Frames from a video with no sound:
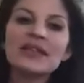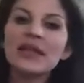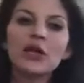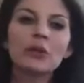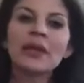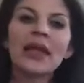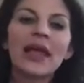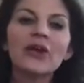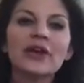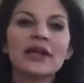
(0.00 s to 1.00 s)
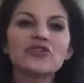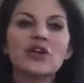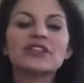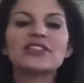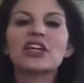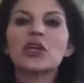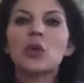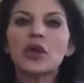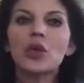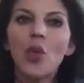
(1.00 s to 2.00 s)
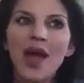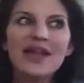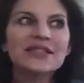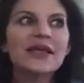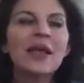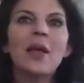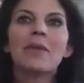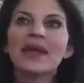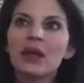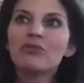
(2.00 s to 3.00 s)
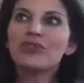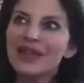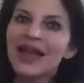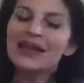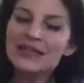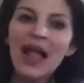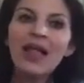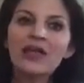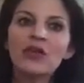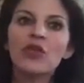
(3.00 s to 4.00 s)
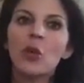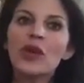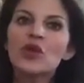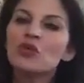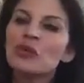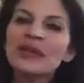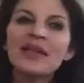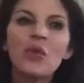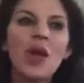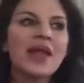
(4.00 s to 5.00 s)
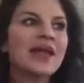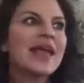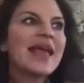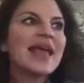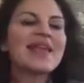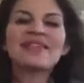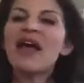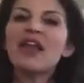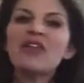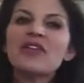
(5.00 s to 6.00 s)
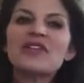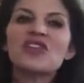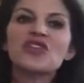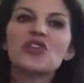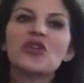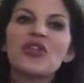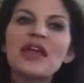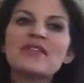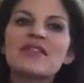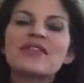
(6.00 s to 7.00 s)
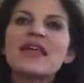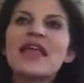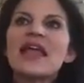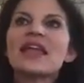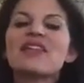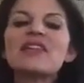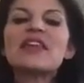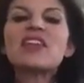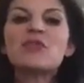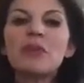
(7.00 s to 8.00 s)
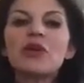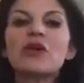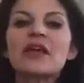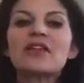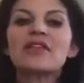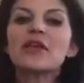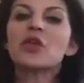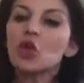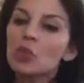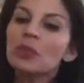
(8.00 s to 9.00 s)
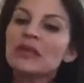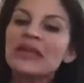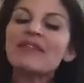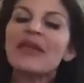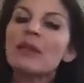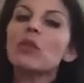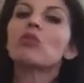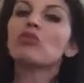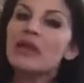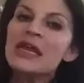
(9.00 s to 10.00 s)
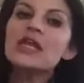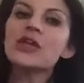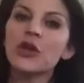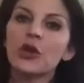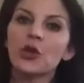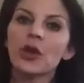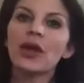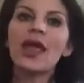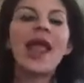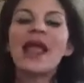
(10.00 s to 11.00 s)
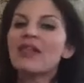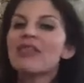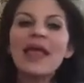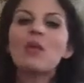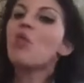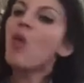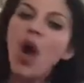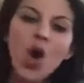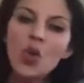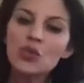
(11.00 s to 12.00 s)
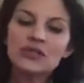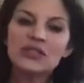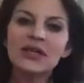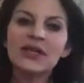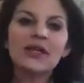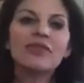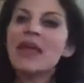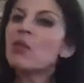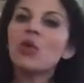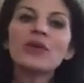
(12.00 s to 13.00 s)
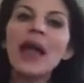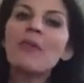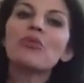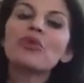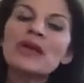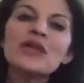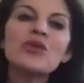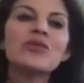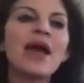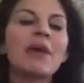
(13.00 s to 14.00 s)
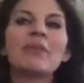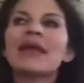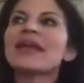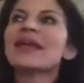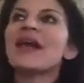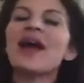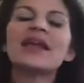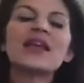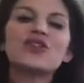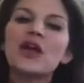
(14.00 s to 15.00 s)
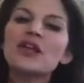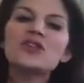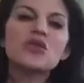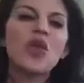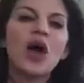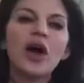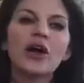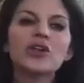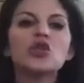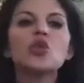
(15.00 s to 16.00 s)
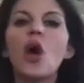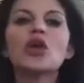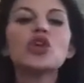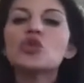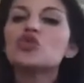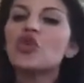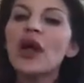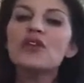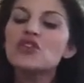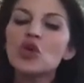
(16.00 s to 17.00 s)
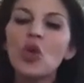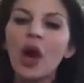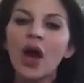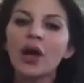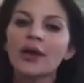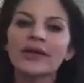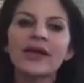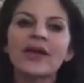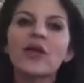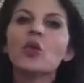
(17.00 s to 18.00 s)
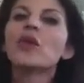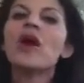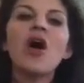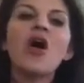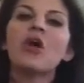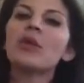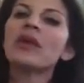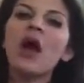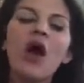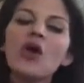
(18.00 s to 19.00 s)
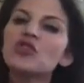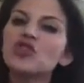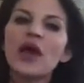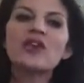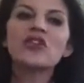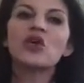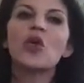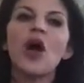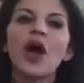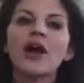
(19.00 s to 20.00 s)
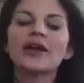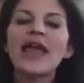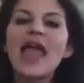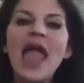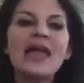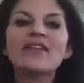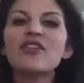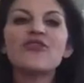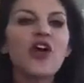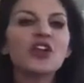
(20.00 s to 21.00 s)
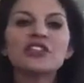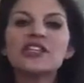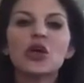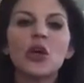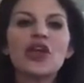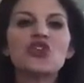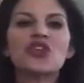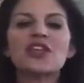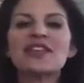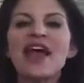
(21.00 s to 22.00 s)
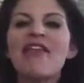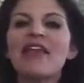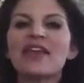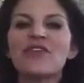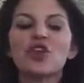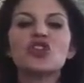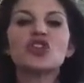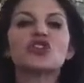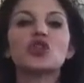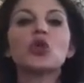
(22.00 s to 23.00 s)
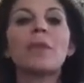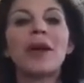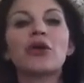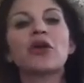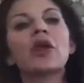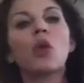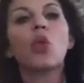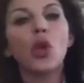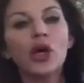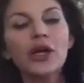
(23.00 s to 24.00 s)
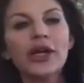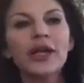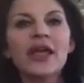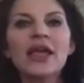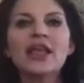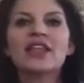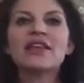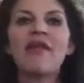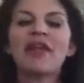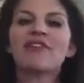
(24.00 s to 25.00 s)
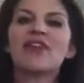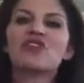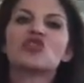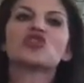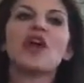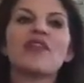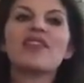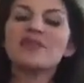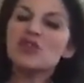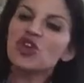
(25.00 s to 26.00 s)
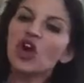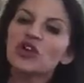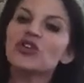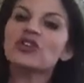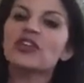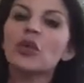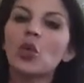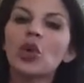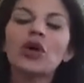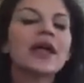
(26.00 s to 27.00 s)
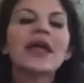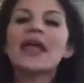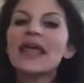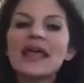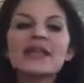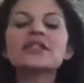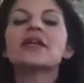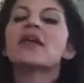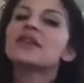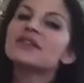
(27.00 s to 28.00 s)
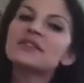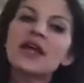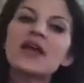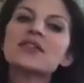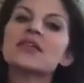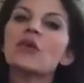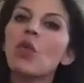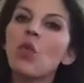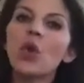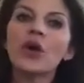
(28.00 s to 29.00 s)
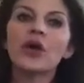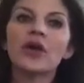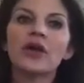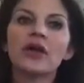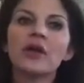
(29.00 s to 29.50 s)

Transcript: here being arrogant trying to tell you what you want, but I'm really kind of telling you that what you really want is not all these external things. It's the experience that you believe they will bring you, and they won't. They will not bring you that. My God, I tried so hard. You try so hard. We all try so hard. And it's a faulty equation. It's not like if you can just do it better, it'll work. It's not like if I just try this much harder, it's going to work. It doesn't work.